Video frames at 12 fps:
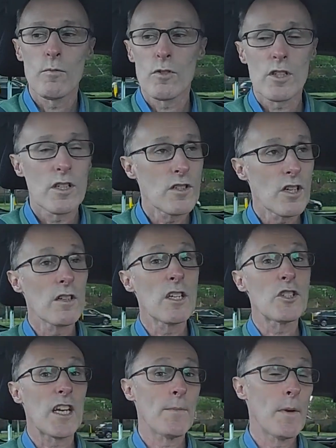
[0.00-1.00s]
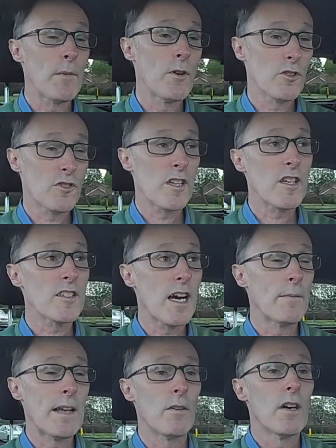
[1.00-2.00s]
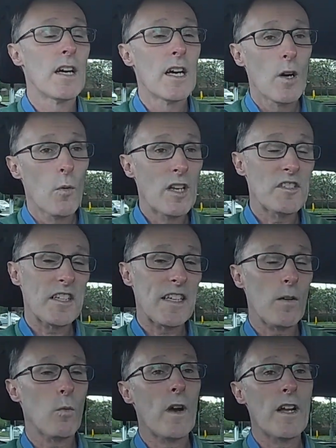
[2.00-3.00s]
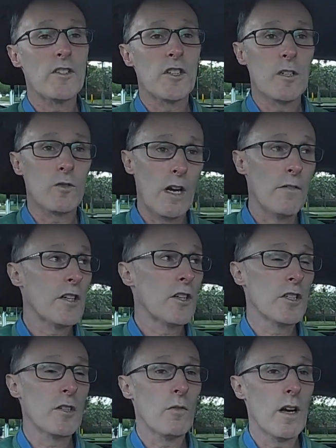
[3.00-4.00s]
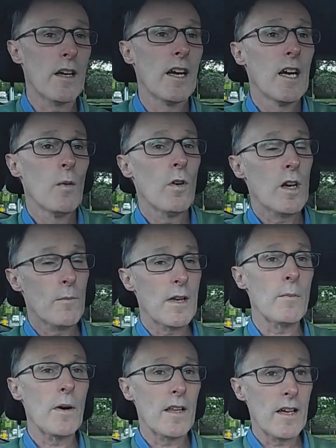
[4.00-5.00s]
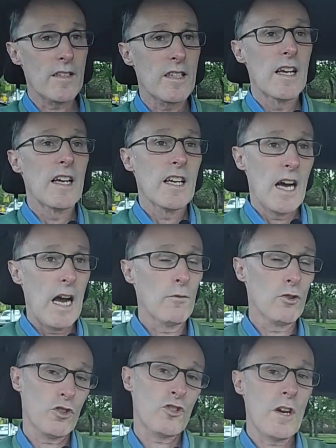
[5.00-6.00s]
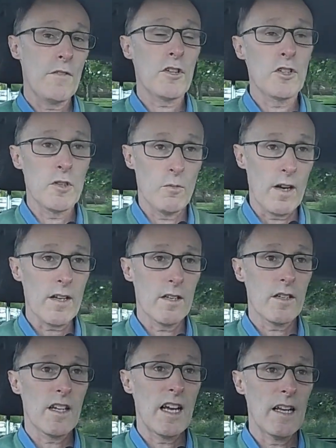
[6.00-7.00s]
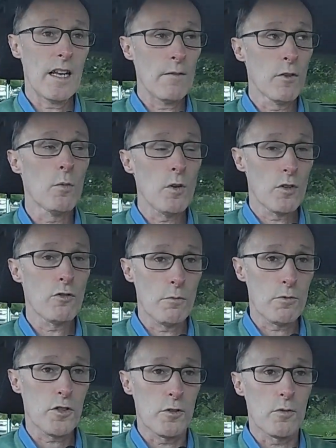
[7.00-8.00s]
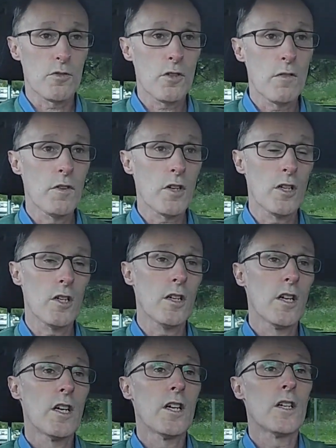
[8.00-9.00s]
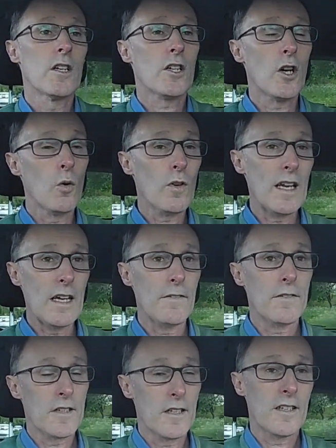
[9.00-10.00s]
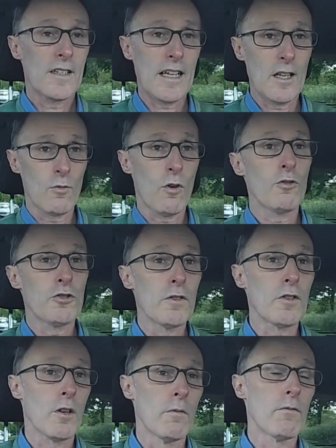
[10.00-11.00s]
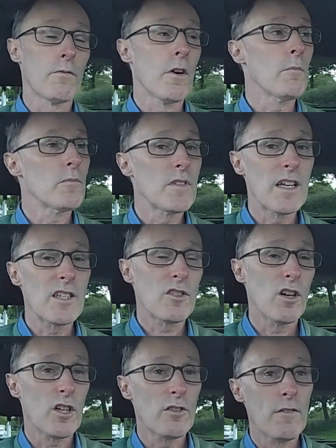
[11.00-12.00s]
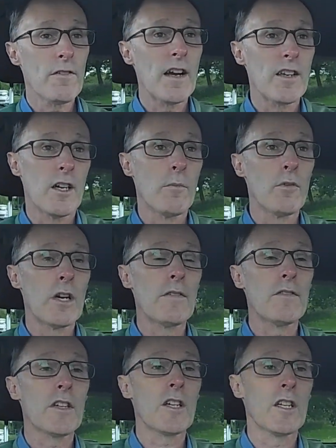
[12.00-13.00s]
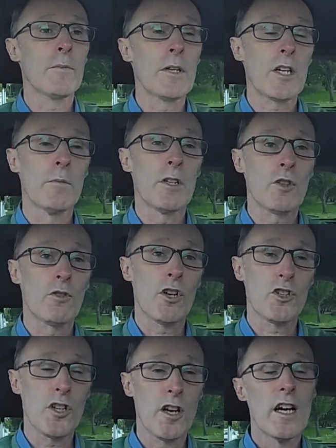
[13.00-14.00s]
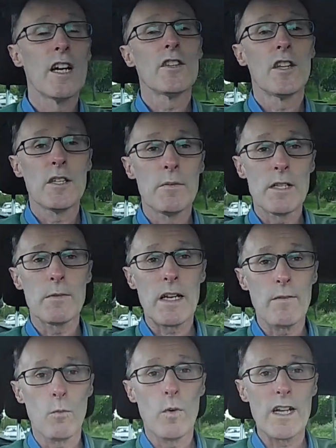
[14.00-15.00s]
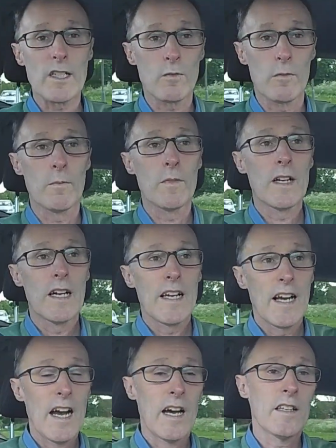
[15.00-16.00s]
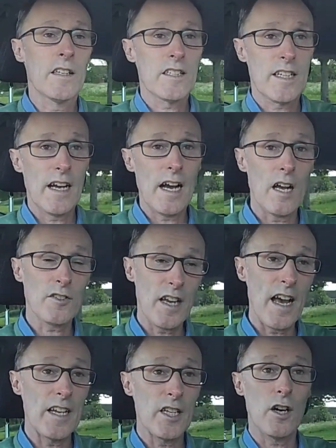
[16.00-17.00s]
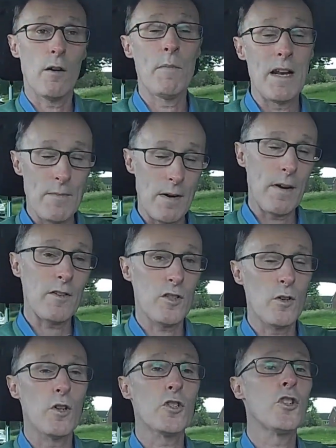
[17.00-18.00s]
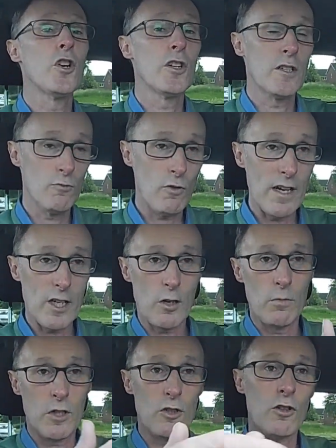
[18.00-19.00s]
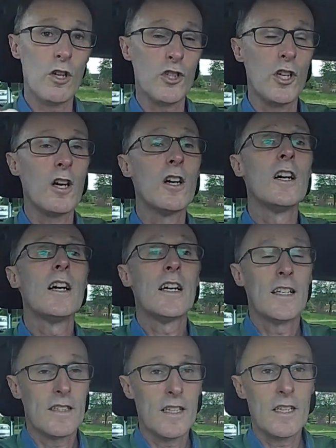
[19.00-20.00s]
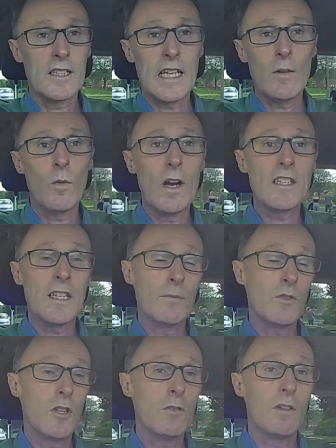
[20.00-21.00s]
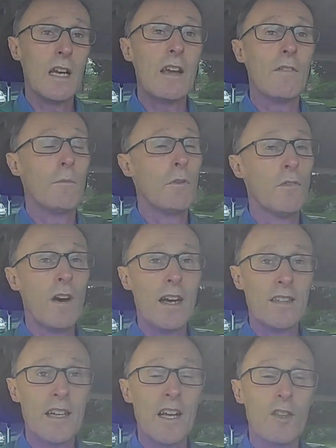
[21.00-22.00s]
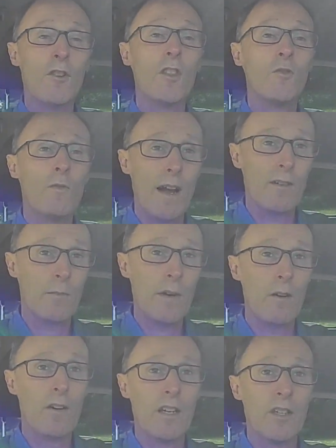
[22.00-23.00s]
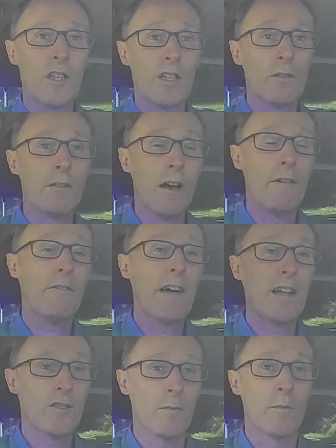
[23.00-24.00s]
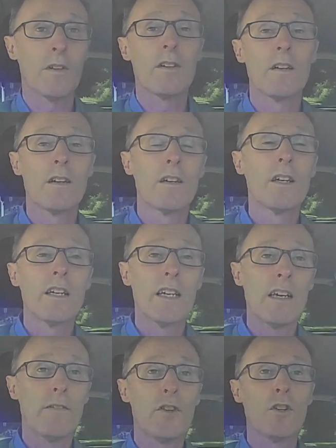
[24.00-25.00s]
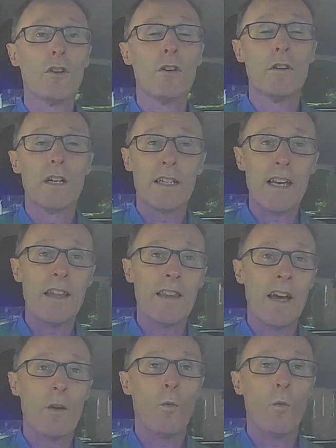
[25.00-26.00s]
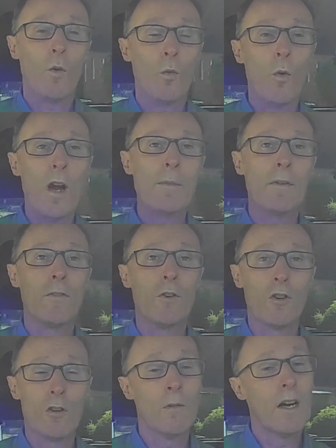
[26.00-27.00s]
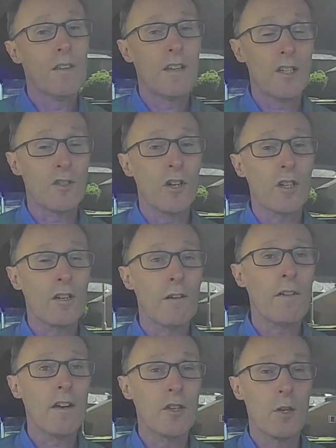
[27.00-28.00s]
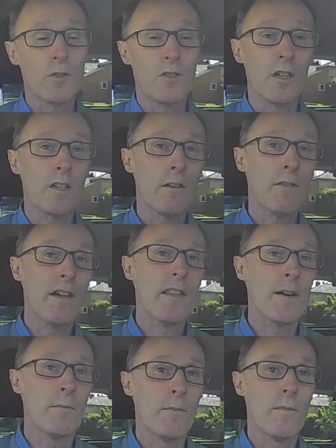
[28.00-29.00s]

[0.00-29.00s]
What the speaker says: Continue checking my mirrors at the same time. Now, when I say give way to your traffic on your right, what I mean by that is have a look at traffic on your right and have a look what they're up to. So if they're going to go left down the road you come from, then it's not going to affect you. But if they're going to be coming across you, then you need to be giving way to them. And cars ahead of you on mini roundabouts who are turning right coming across you, then give way to them too. If providing that they're on the roundabout and you're going to affect them. If you're getting there way before them, then it's not going to affect you, it's not going to affect them.